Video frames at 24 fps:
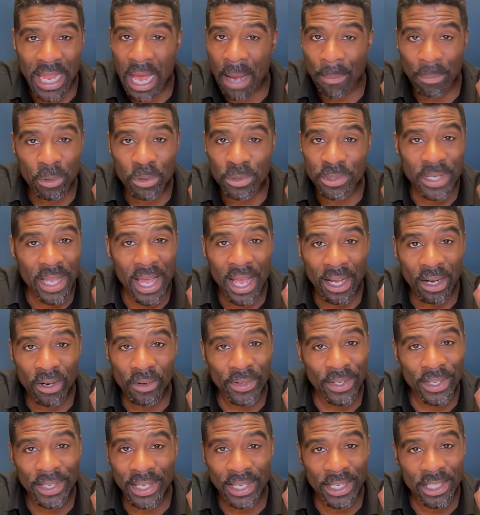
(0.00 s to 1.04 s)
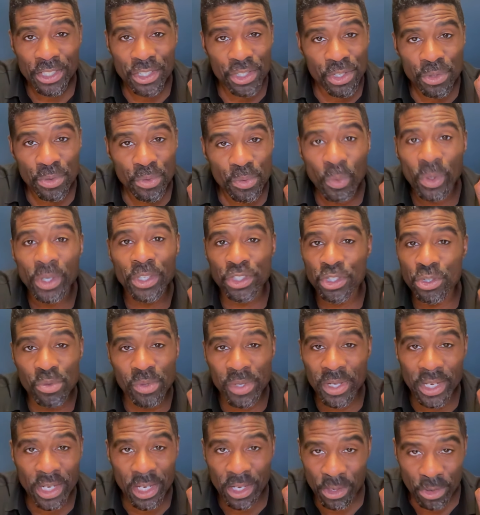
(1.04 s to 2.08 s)
apple's not going to get you what you
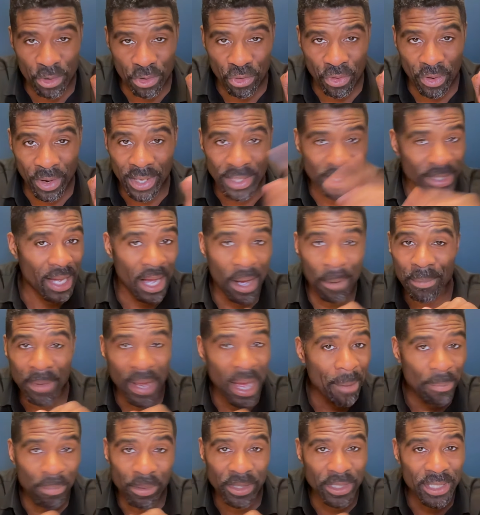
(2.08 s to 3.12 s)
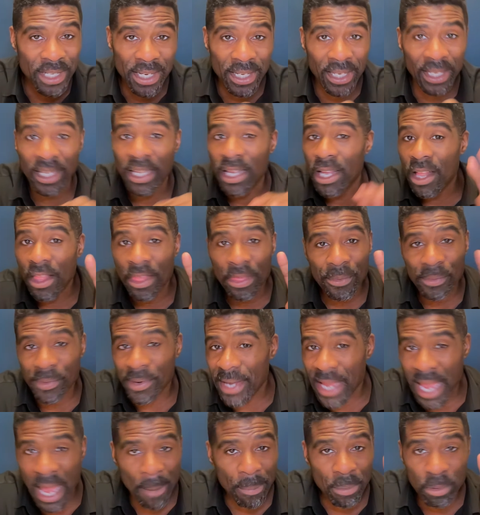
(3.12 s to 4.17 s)
need in nutrients. I'm not pretending.
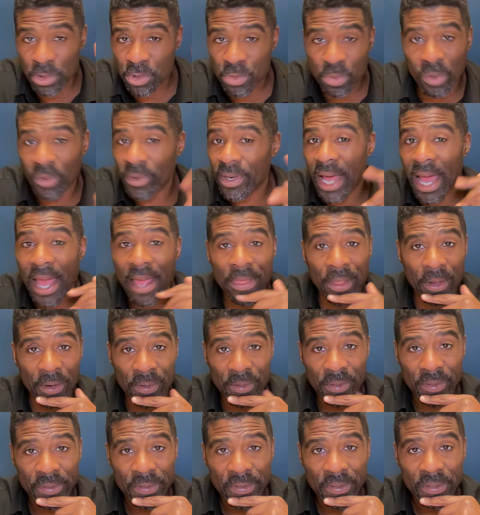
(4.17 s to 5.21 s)
Three apples won't either.